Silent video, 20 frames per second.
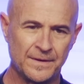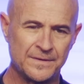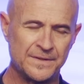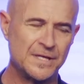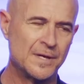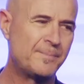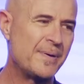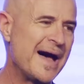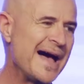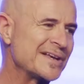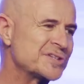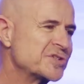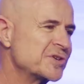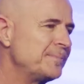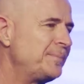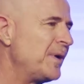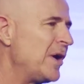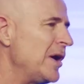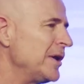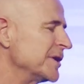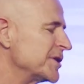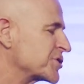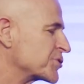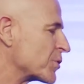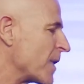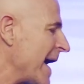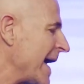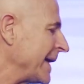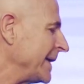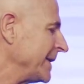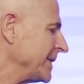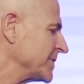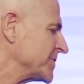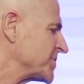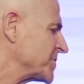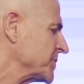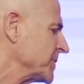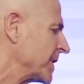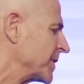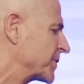The Apostle Paul is writing
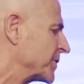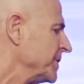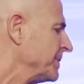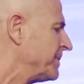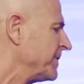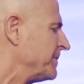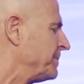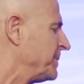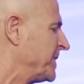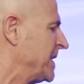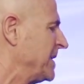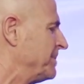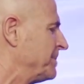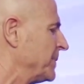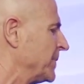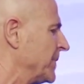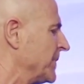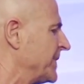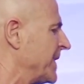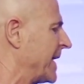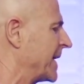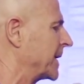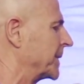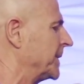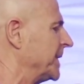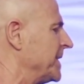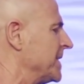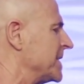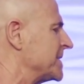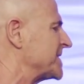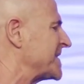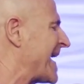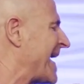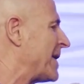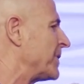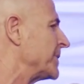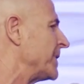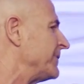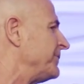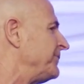to a group of people that are in the
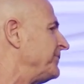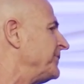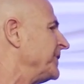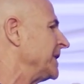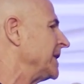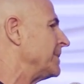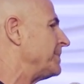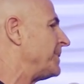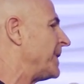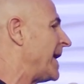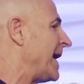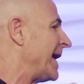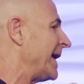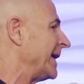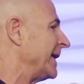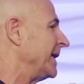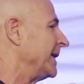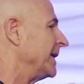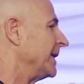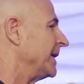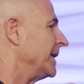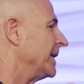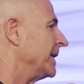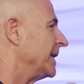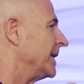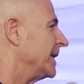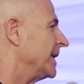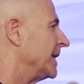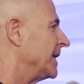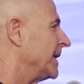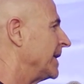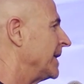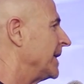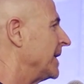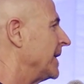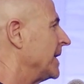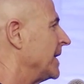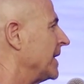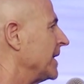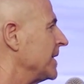town of Philippi.
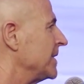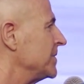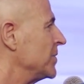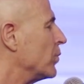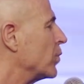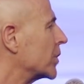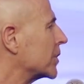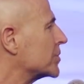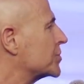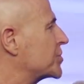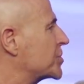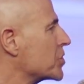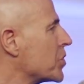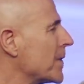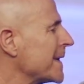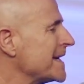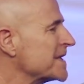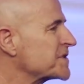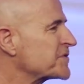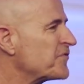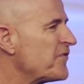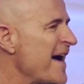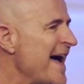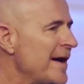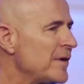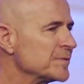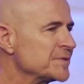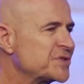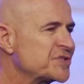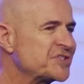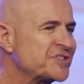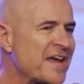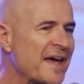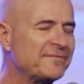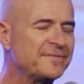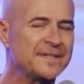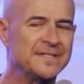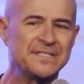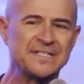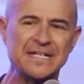The word joy is found
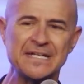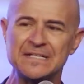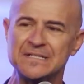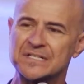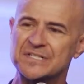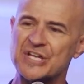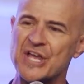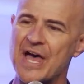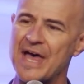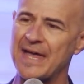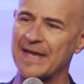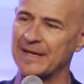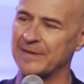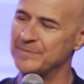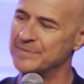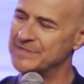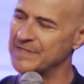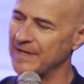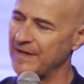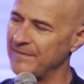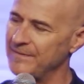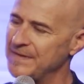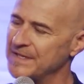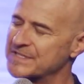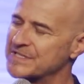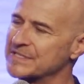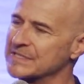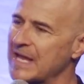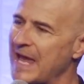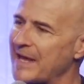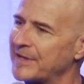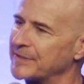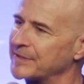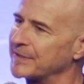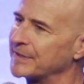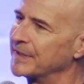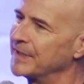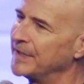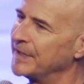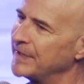17 times in this
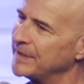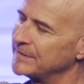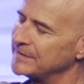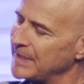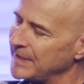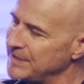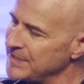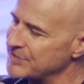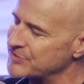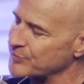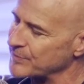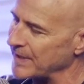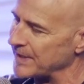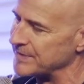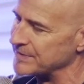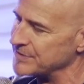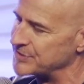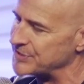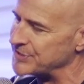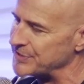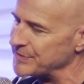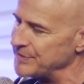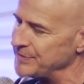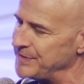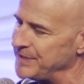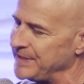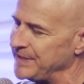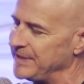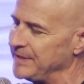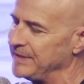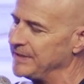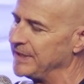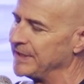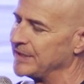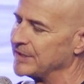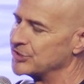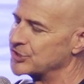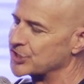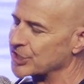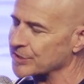letter that is written to the
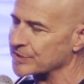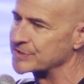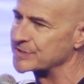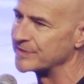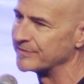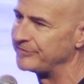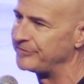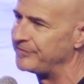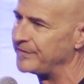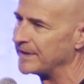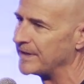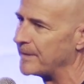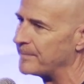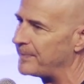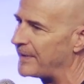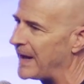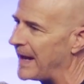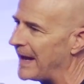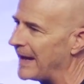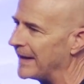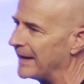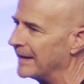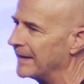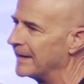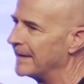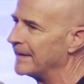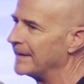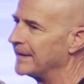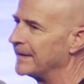church of Philippi.